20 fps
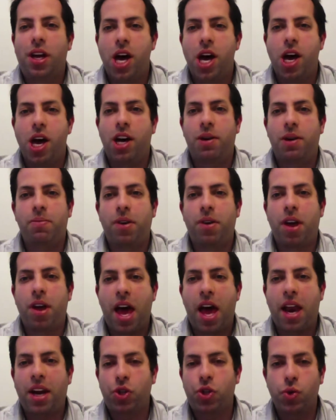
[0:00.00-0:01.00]

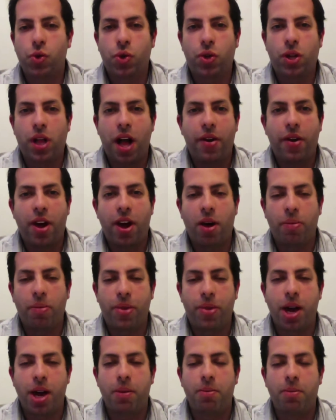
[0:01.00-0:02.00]
How does Shul Cloud
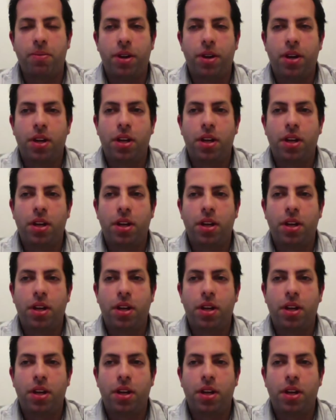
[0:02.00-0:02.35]
help them,